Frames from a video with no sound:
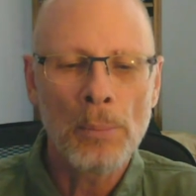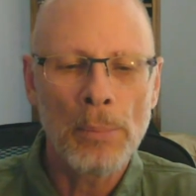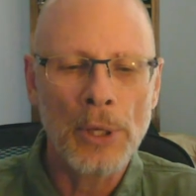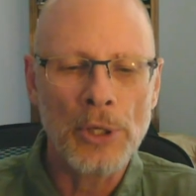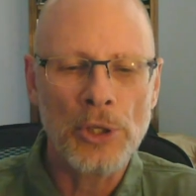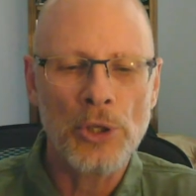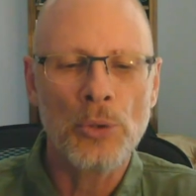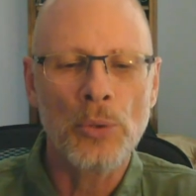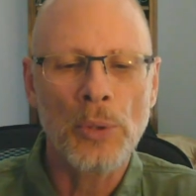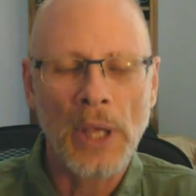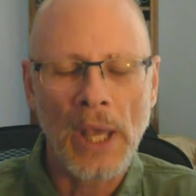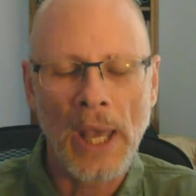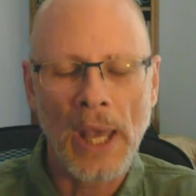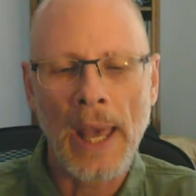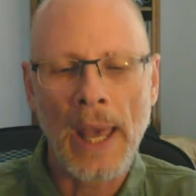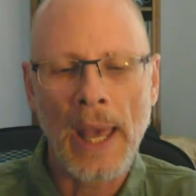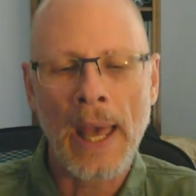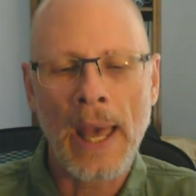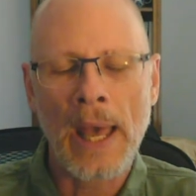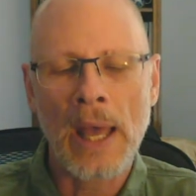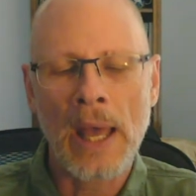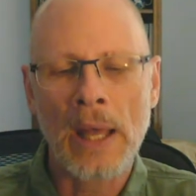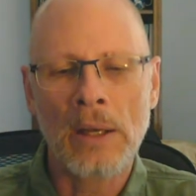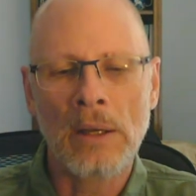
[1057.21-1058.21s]
but you
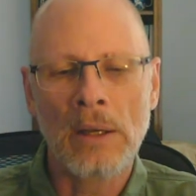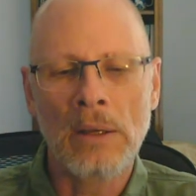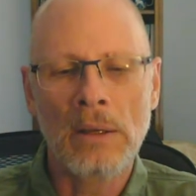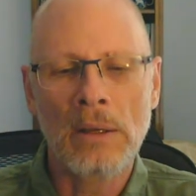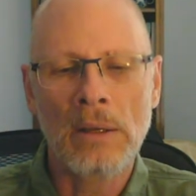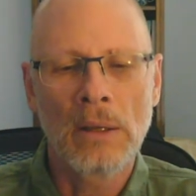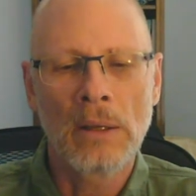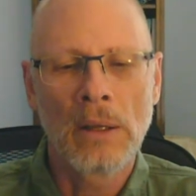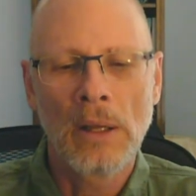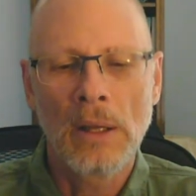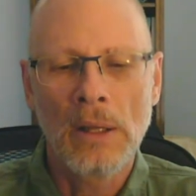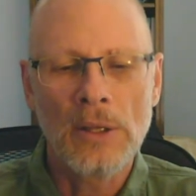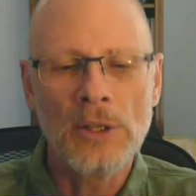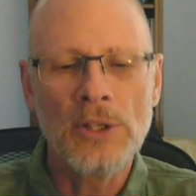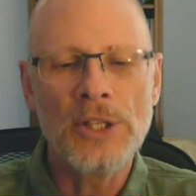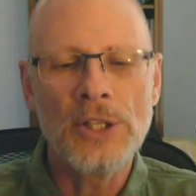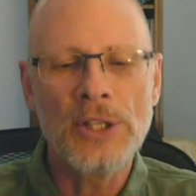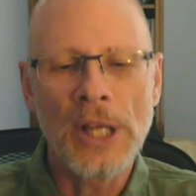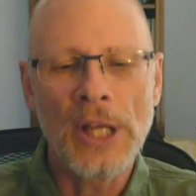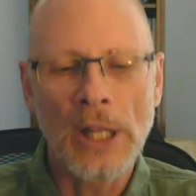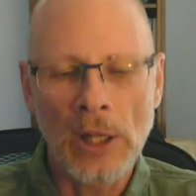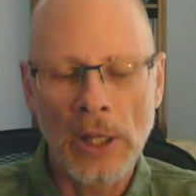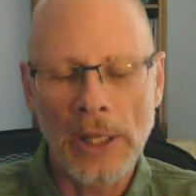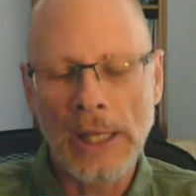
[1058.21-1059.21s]
can
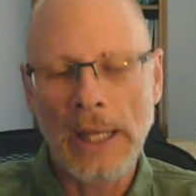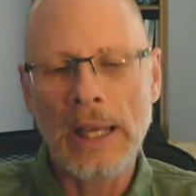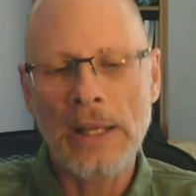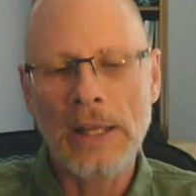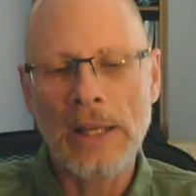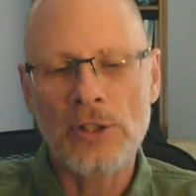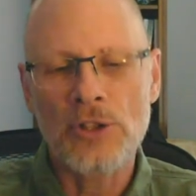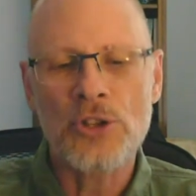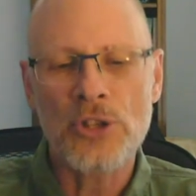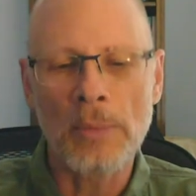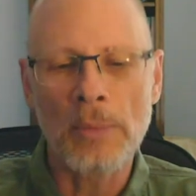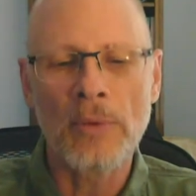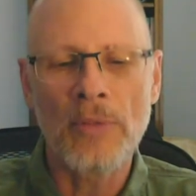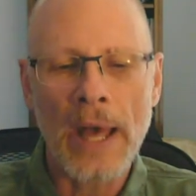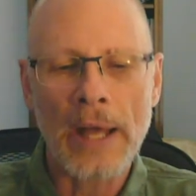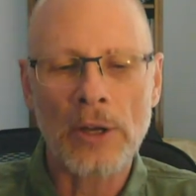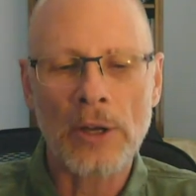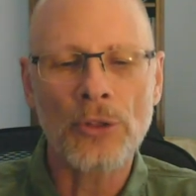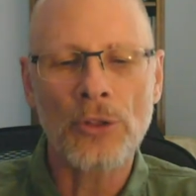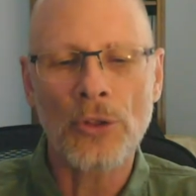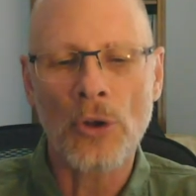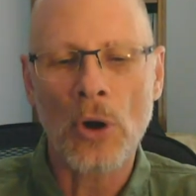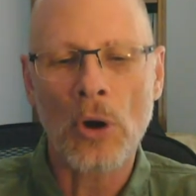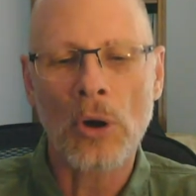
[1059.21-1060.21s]
delegate some of that
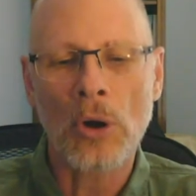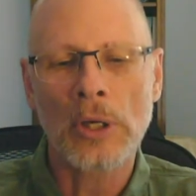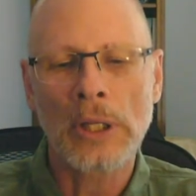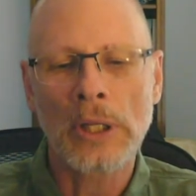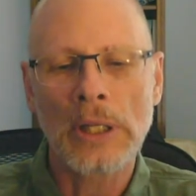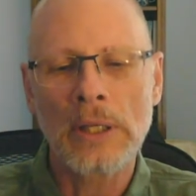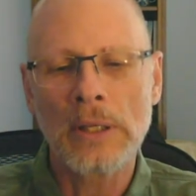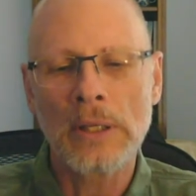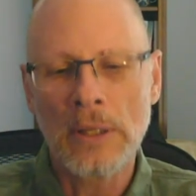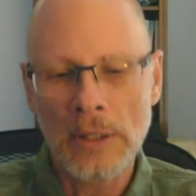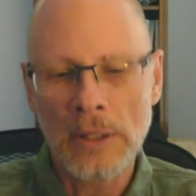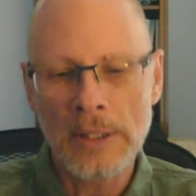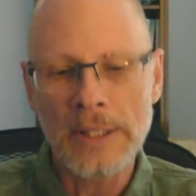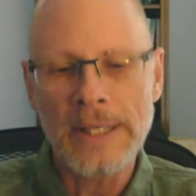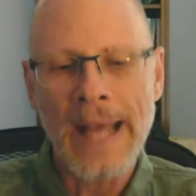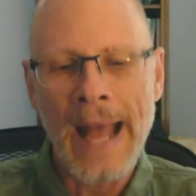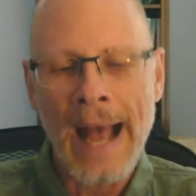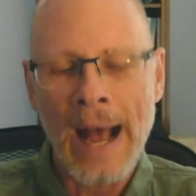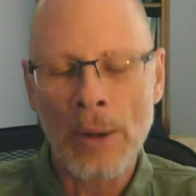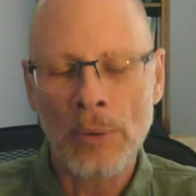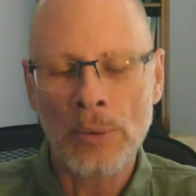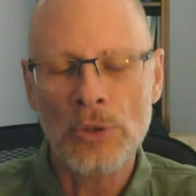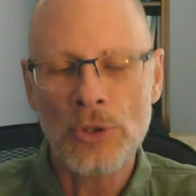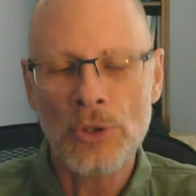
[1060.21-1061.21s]
authority
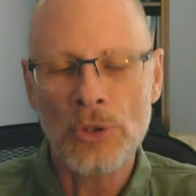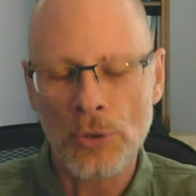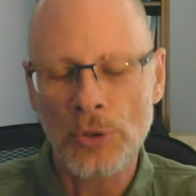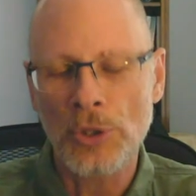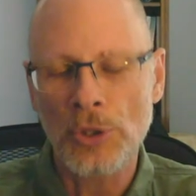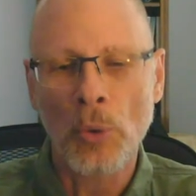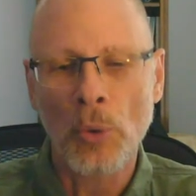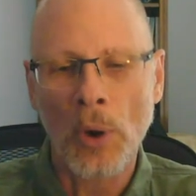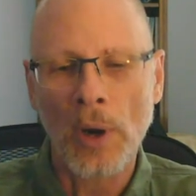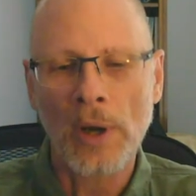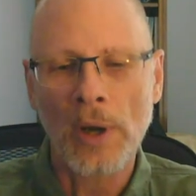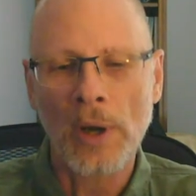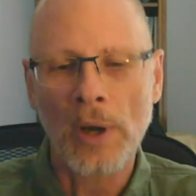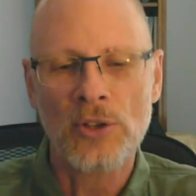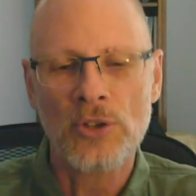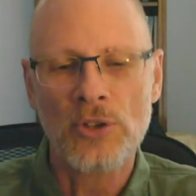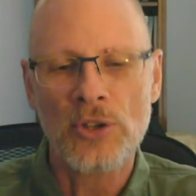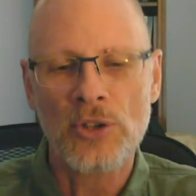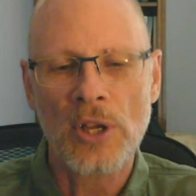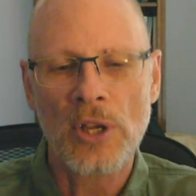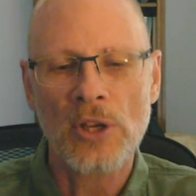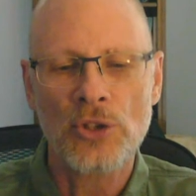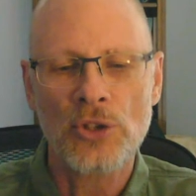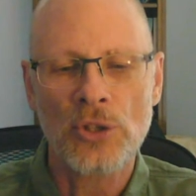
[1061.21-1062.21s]
down to the
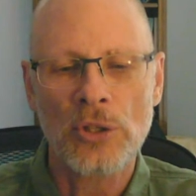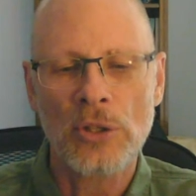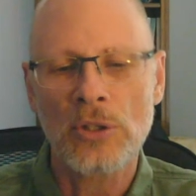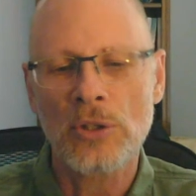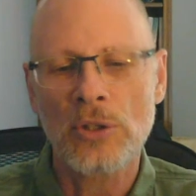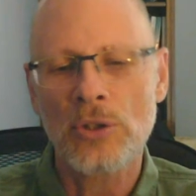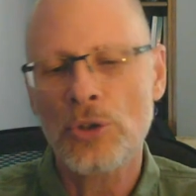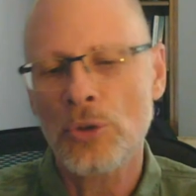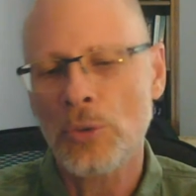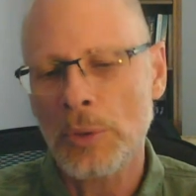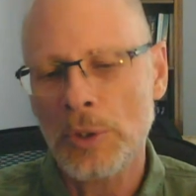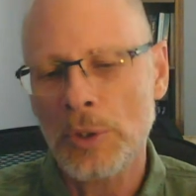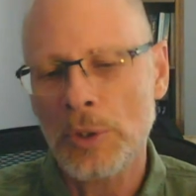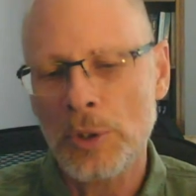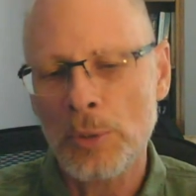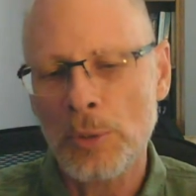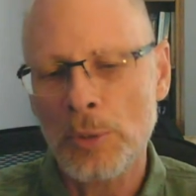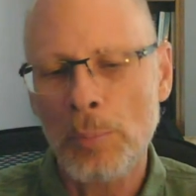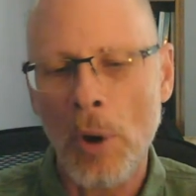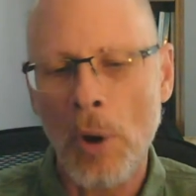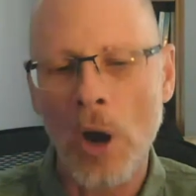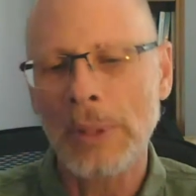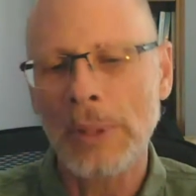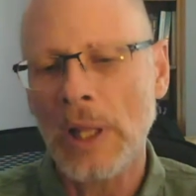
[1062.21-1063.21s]
organization, to a
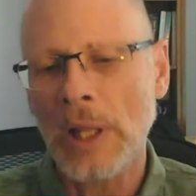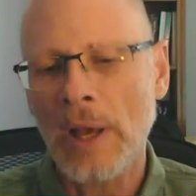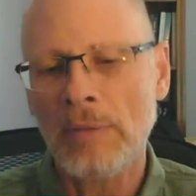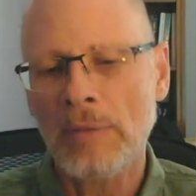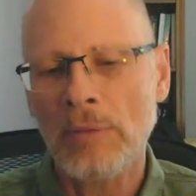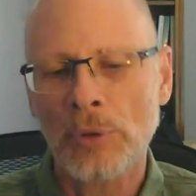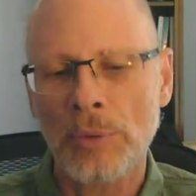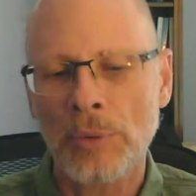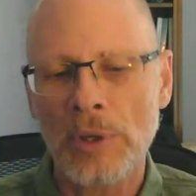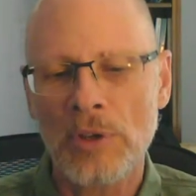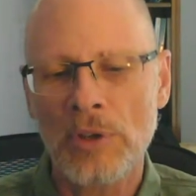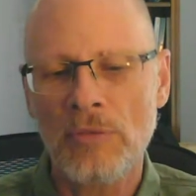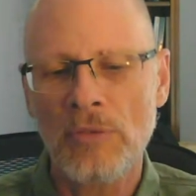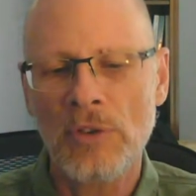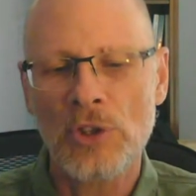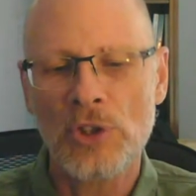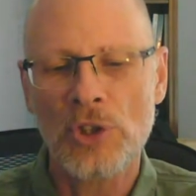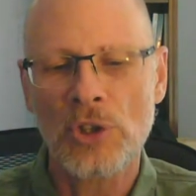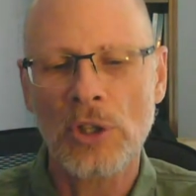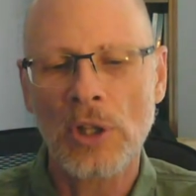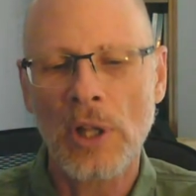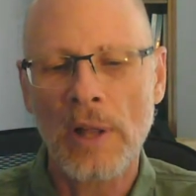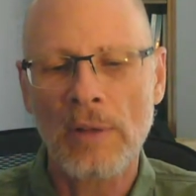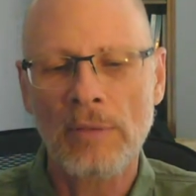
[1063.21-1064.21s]
department level or a
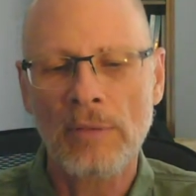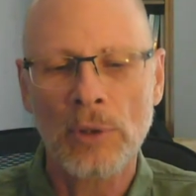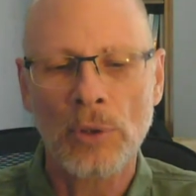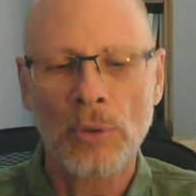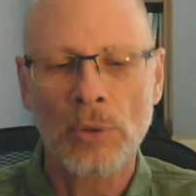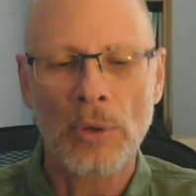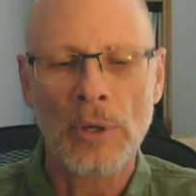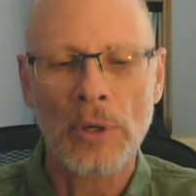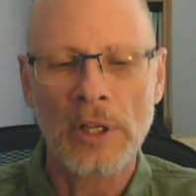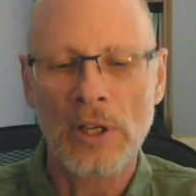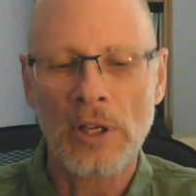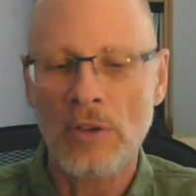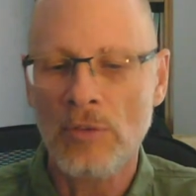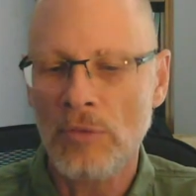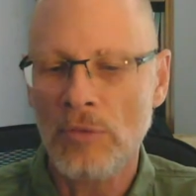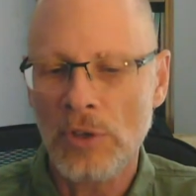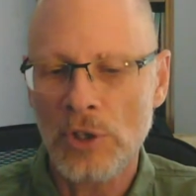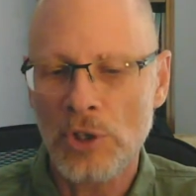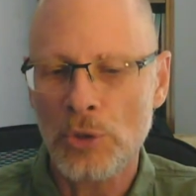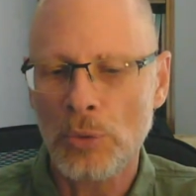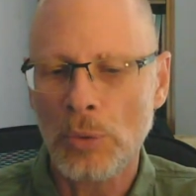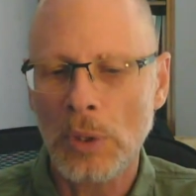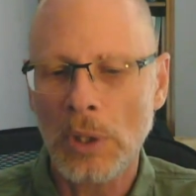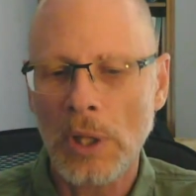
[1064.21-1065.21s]
division level or an
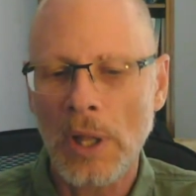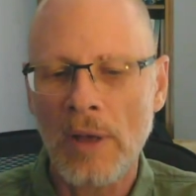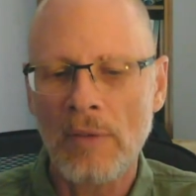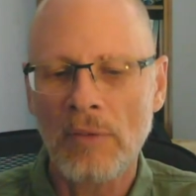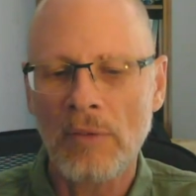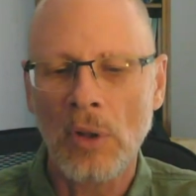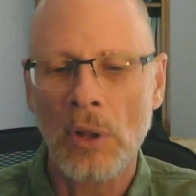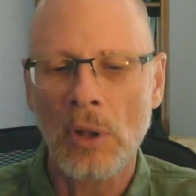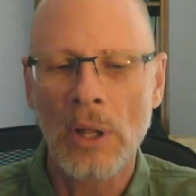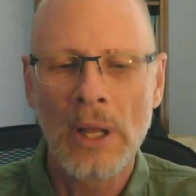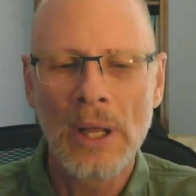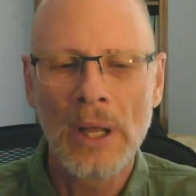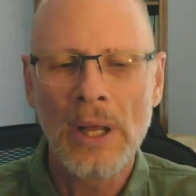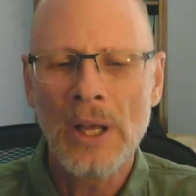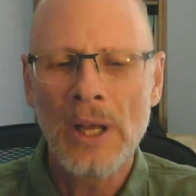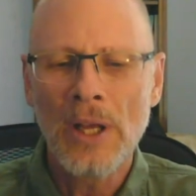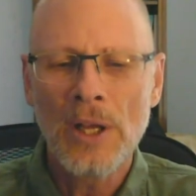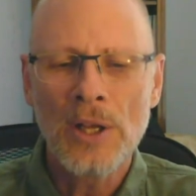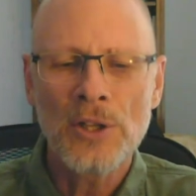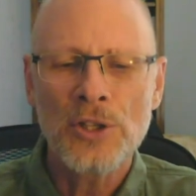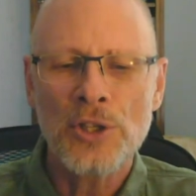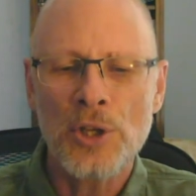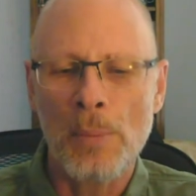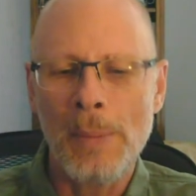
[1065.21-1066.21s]
individual level,
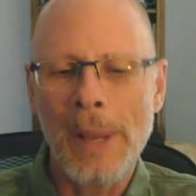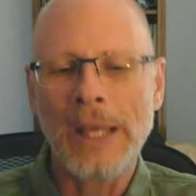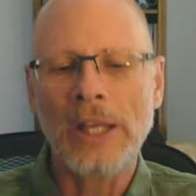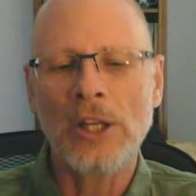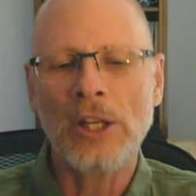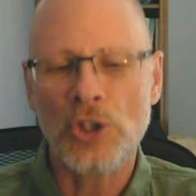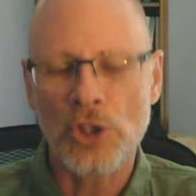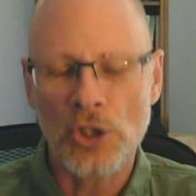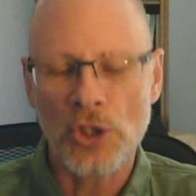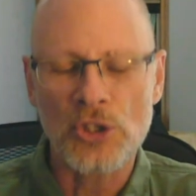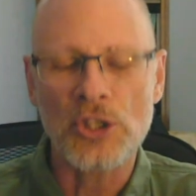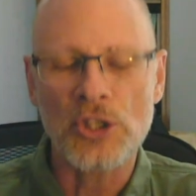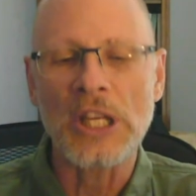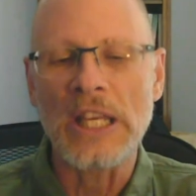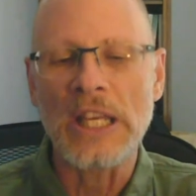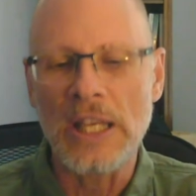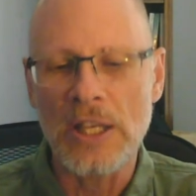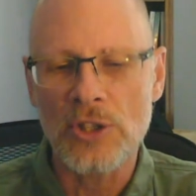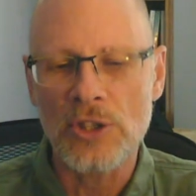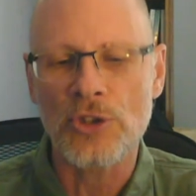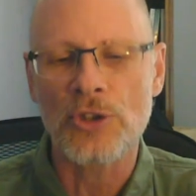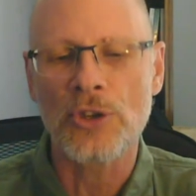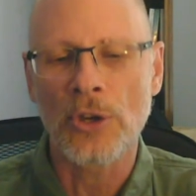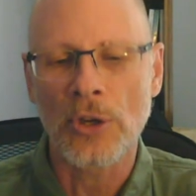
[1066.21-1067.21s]
to make it just
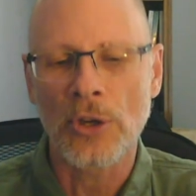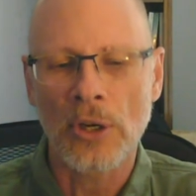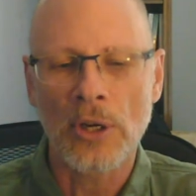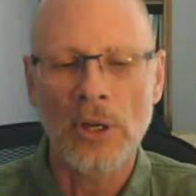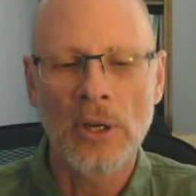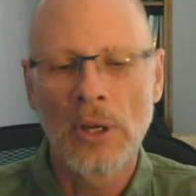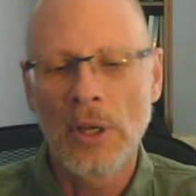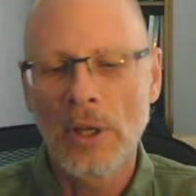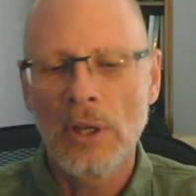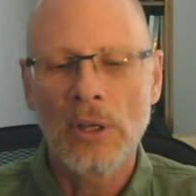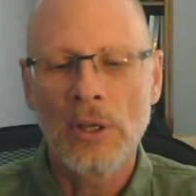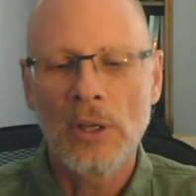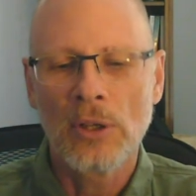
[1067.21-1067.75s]
easier,